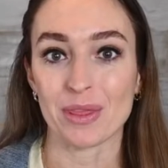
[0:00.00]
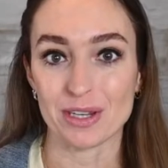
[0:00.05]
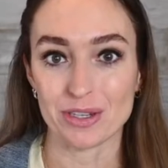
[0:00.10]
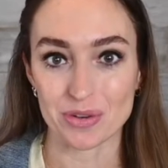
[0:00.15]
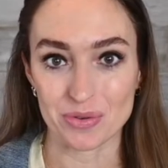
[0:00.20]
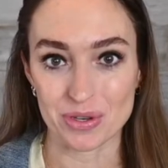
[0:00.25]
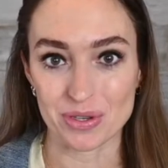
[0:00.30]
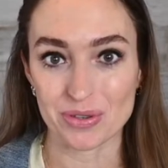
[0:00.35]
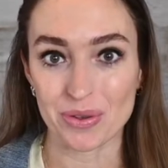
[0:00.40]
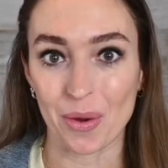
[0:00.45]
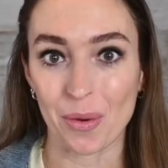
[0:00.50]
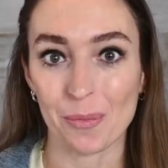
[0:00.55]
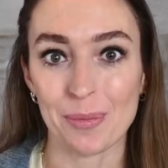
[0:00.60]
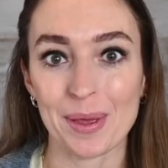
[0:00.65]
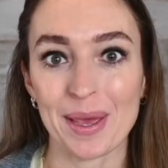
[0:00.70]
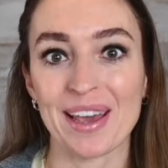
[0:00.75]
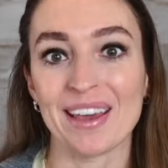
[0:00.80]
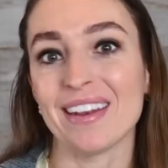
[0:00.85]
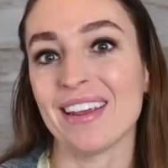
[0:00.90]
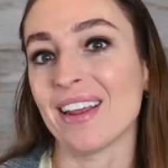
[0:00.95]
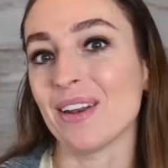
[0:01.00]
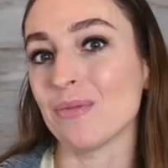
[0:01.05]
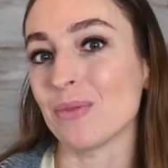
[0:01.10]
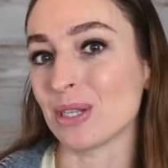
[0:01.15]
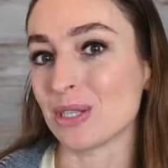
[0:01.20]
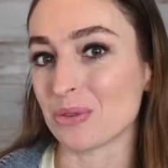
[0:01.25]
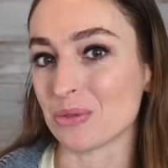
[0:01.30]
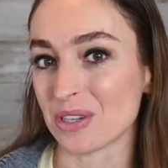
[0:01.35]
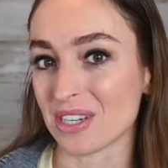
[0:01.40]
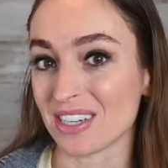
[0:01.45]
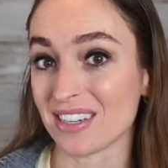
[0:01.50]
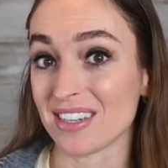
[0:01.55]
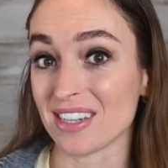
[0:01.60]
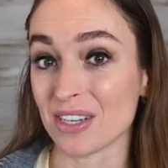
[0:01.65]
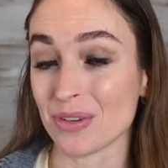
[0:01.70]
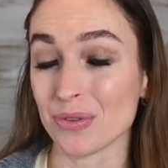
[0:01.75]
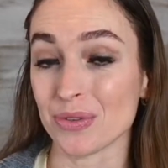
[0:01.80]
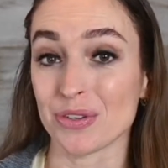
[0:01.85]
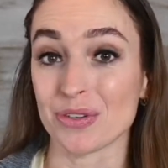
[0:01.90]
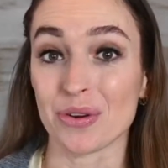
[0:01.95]
doors open and what sort of
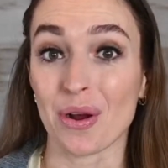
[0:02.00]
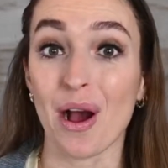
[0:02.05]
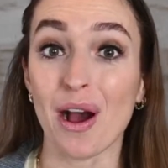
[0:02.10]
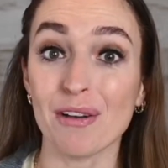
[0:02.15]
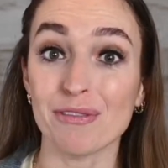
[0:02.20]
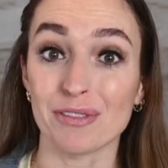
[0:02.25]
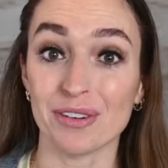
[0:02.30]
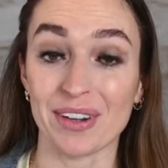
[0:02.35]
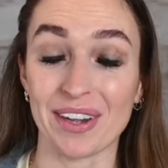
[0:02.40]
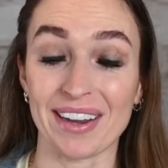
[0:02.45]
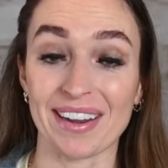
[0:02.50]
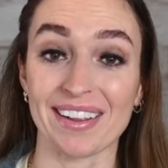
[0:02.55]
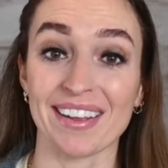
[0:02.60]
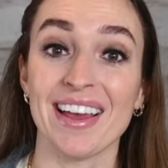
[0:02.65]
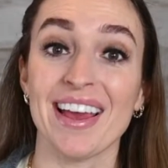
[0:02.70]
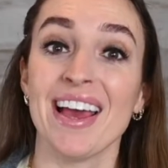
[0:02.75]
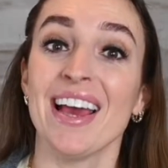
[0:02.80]
deals you're offering.